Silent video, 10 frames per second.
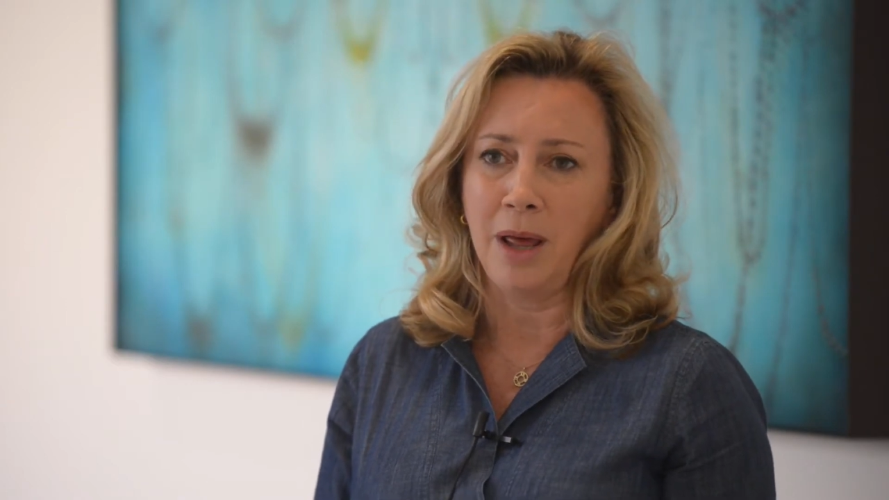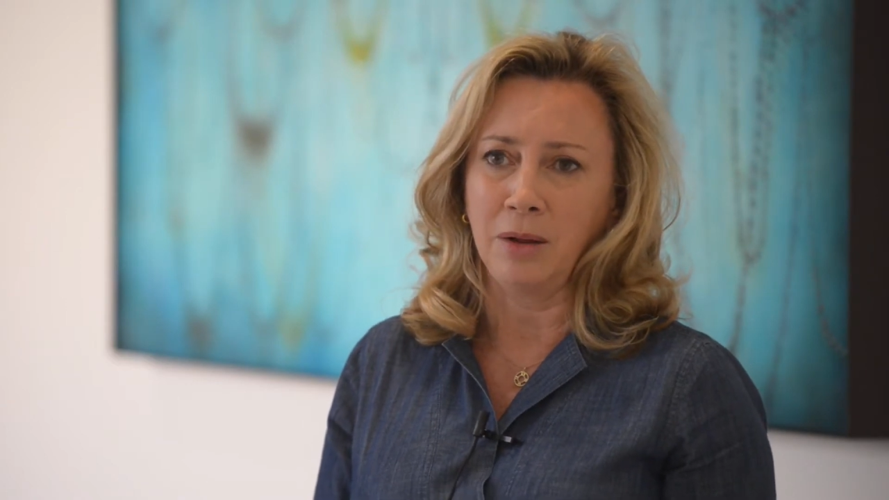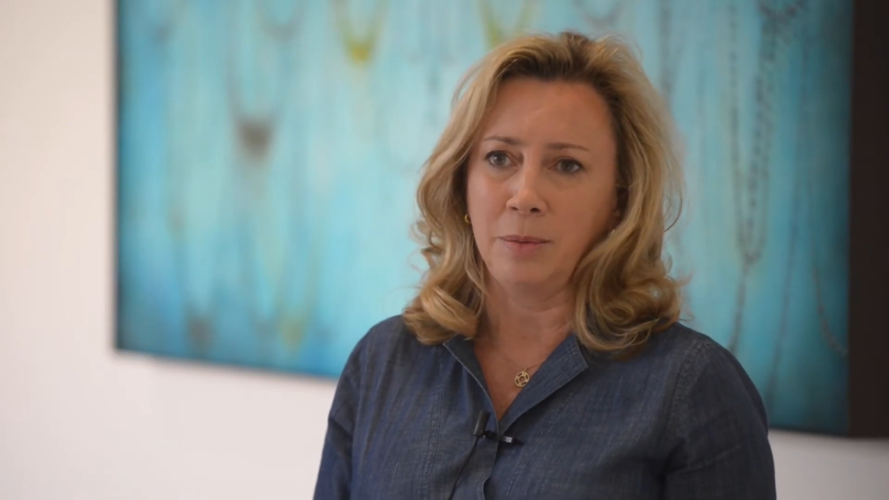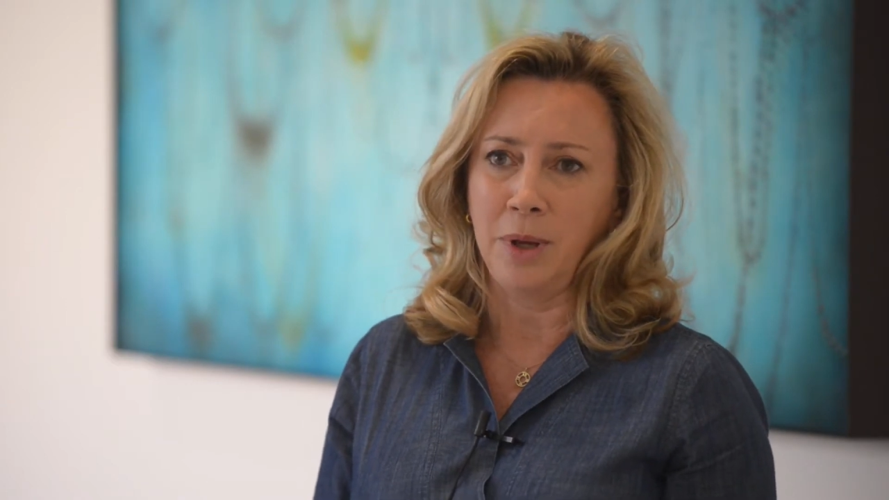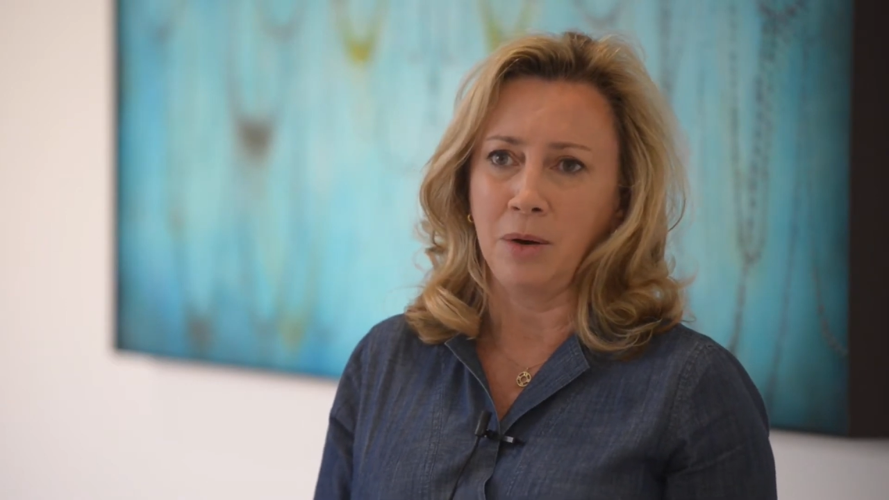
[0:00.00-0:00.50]
El
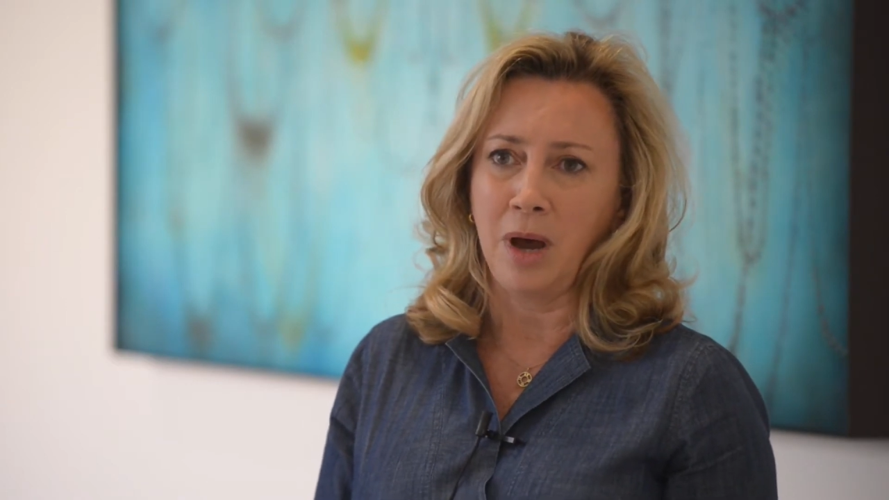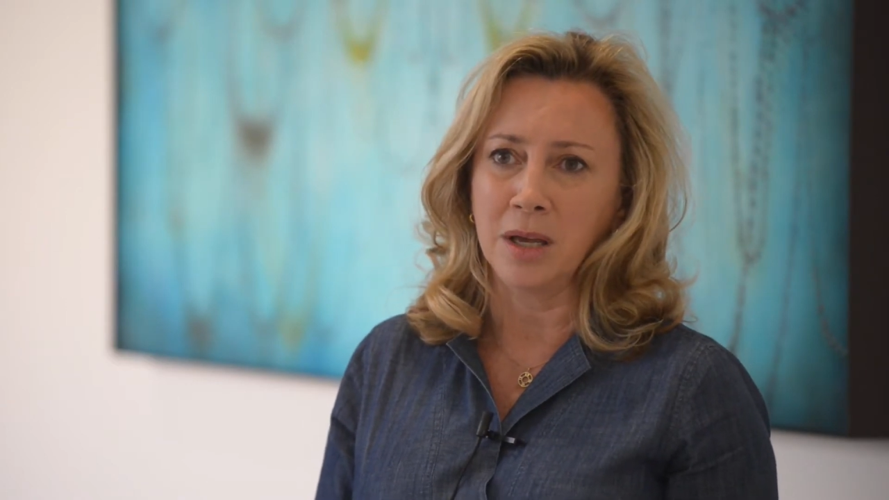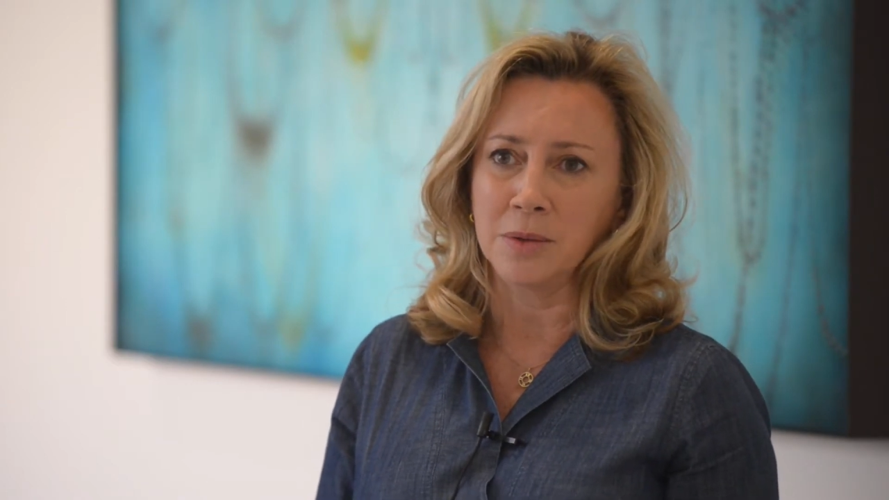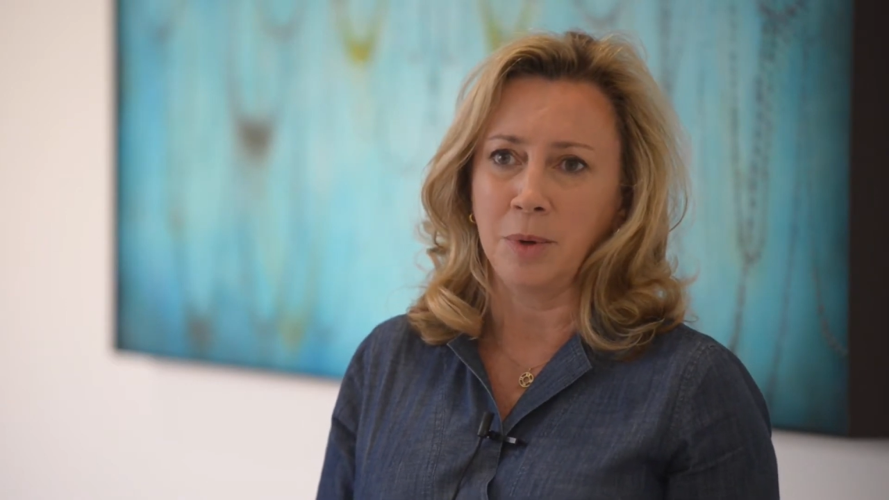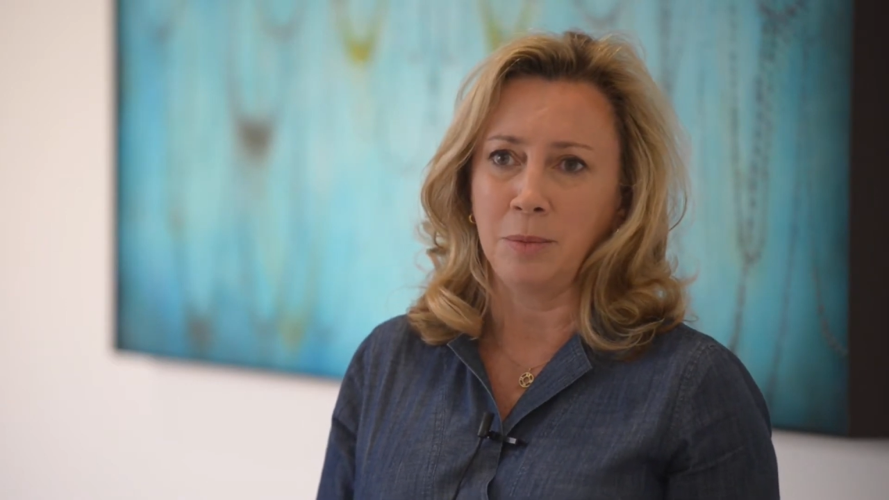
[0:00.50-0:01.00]
Camino
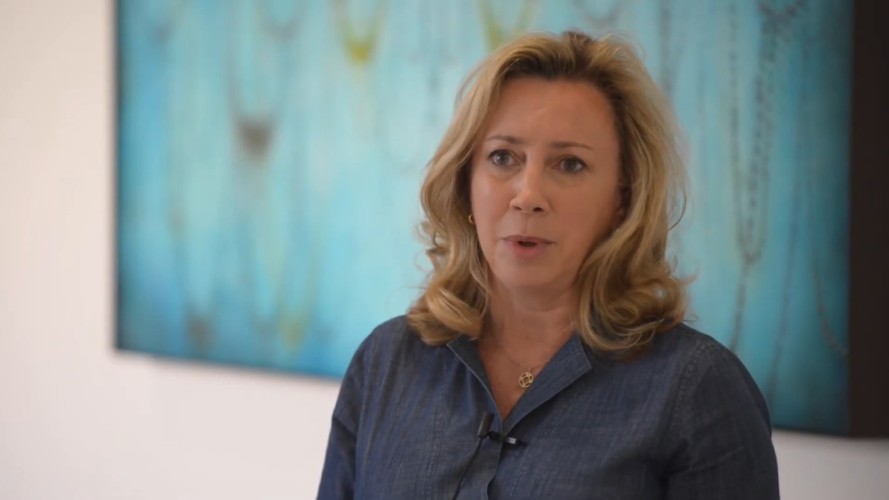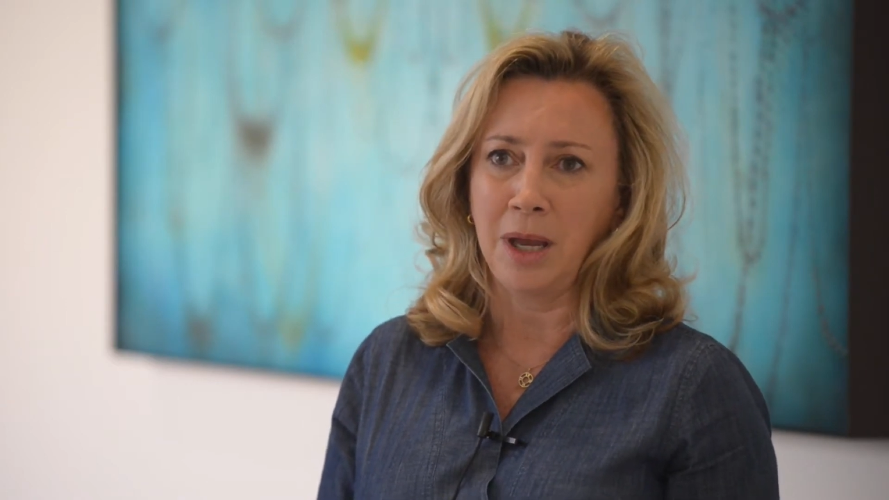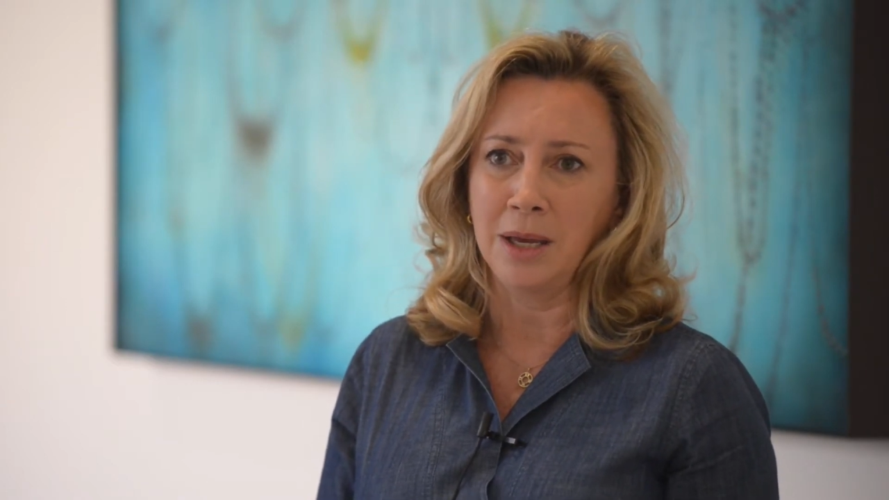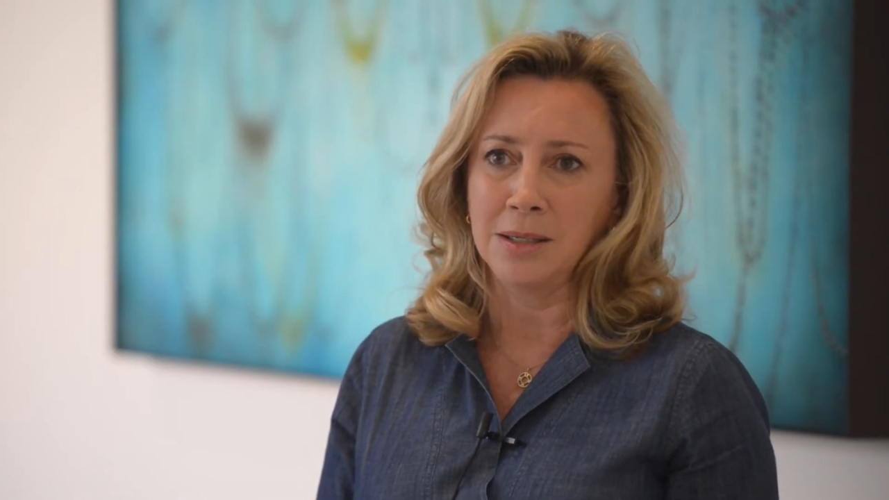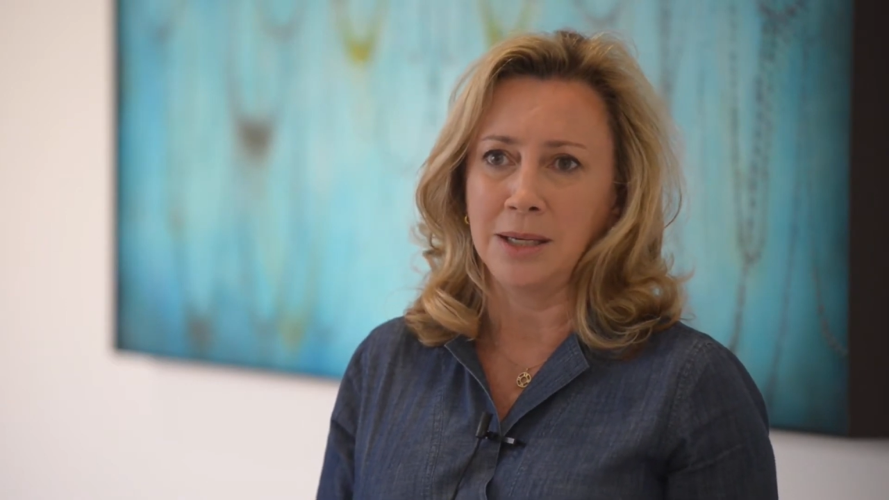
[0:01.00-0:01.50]
Hospital
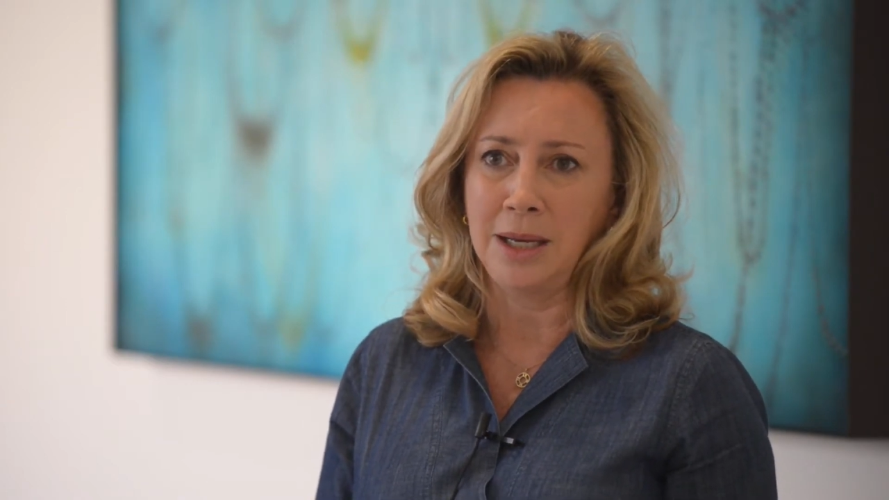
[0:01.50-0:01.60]
because